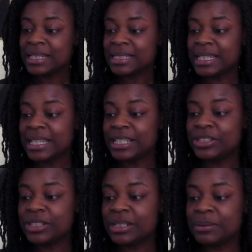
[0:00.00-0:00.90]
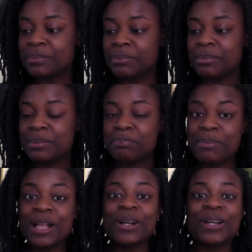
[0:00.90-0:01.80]
Did you
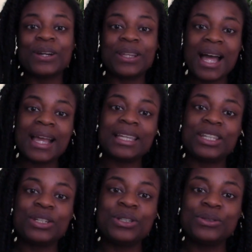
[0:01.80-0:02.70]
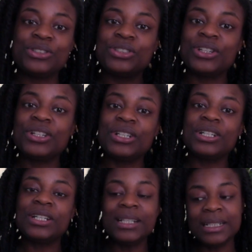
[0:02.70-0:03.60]
milk her like you
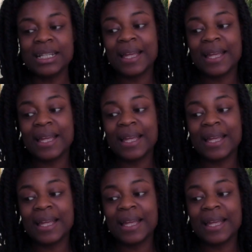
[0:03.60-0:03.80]
should?